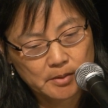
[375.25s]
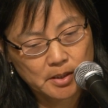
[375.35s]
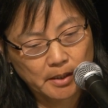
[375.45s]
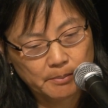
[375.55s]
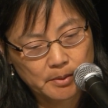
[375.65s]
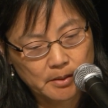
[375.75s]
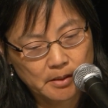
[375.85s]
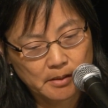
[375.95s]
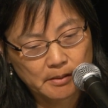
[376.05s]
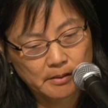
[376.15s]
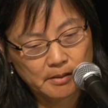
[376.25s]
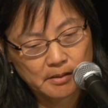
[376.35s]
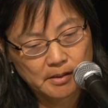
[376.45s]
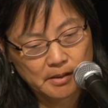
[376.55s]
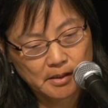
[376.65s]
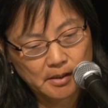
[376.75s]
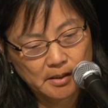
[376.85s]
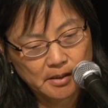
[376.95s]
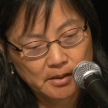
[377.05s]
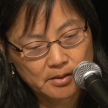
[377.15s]
chapter.
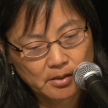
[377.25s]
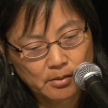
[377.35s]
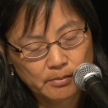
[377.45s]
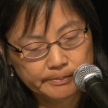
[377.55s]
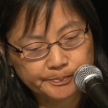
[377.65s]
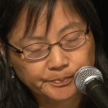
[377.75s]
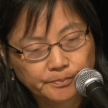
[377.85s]
So,